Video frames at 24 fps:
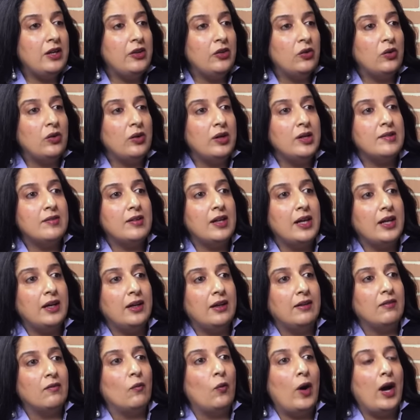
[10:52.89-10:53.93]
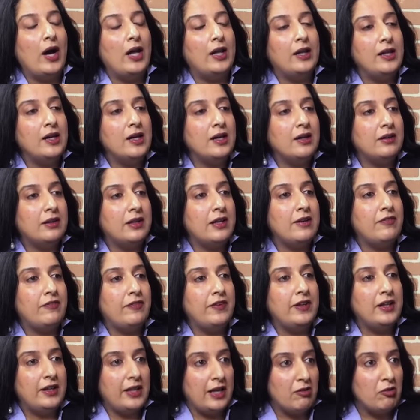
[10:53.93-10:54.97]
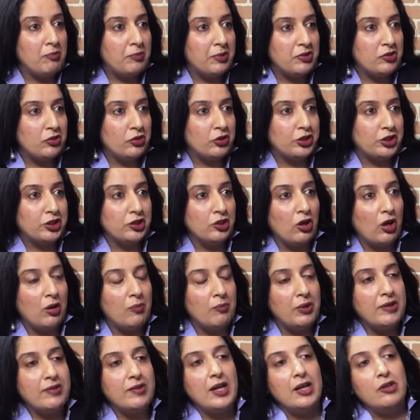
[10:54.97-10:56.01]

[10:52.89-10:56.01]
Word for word: You know, it's like while they they feel they have a persecution complex,